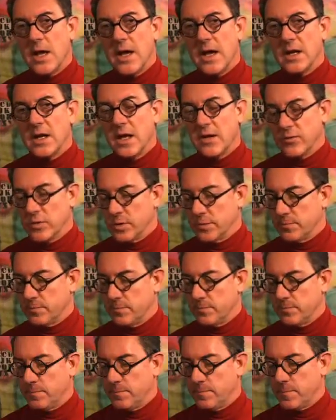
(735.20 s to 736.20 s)
11.
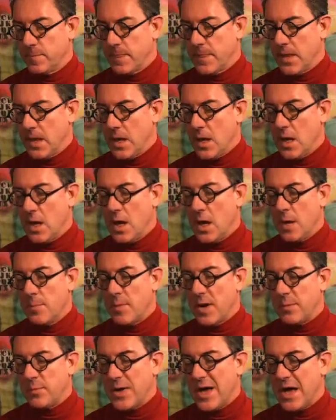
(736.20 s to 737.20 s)

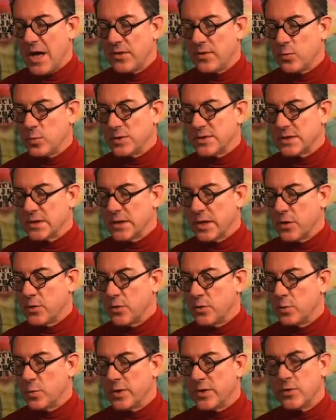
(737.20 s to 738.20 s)
My path was
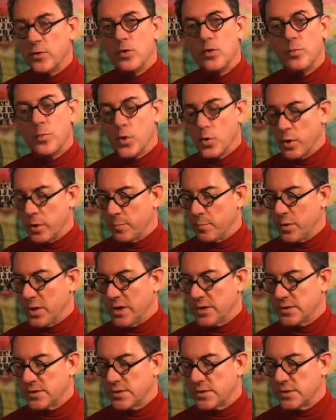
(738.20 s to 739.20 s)
littered with Newport
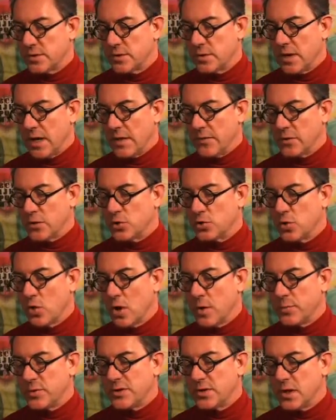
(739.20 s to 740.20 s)
butts and the
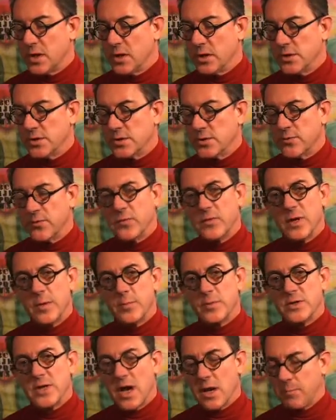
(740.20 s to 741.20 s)
sharp tongues of
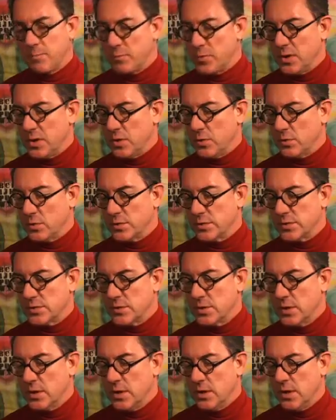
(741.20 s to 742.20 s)
flip-top
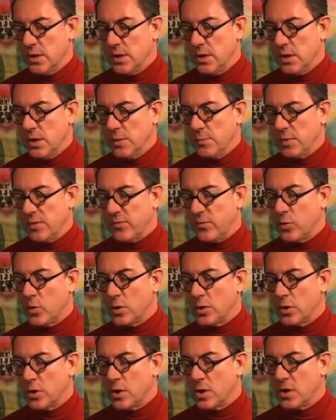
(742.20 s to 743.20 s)
beers.
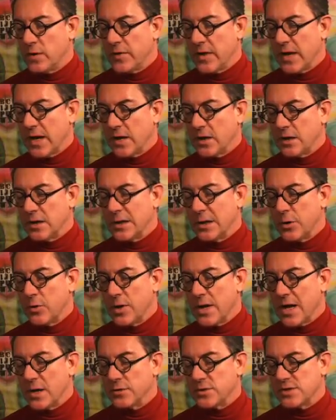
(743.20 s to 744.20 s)
Before long they had
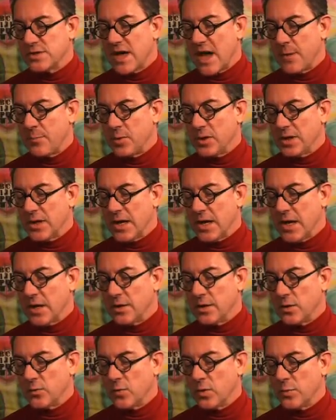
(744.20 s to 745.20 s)
cleared out
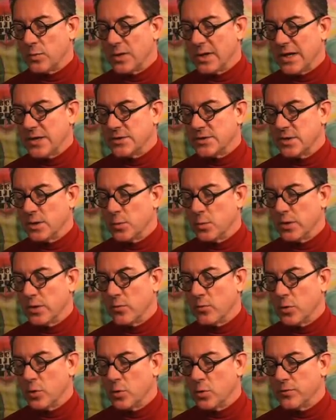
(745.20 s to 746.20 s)
Zappaland and replaced it with
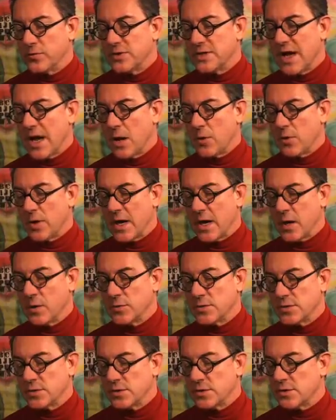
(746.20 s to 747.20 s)
a row of
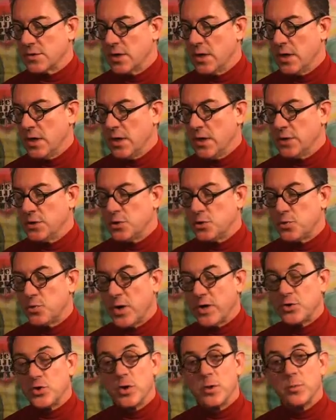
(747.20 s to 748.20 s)
townhouses
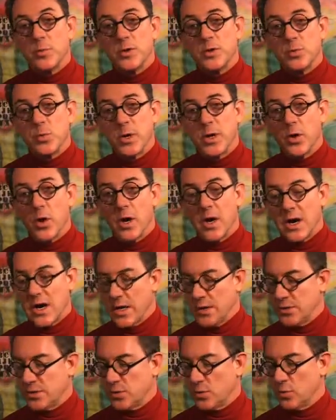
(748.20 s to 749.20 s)
stretching between our
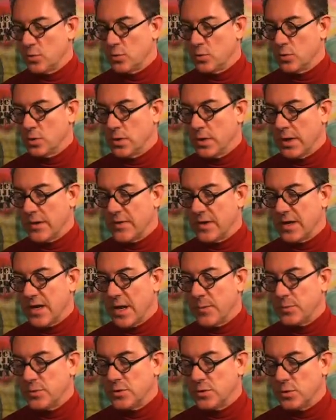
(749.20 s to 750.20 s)
high school and the
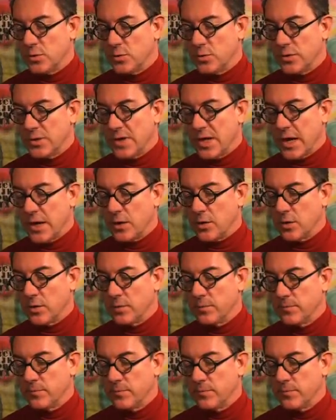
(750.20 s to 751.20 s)
Neptune Diner.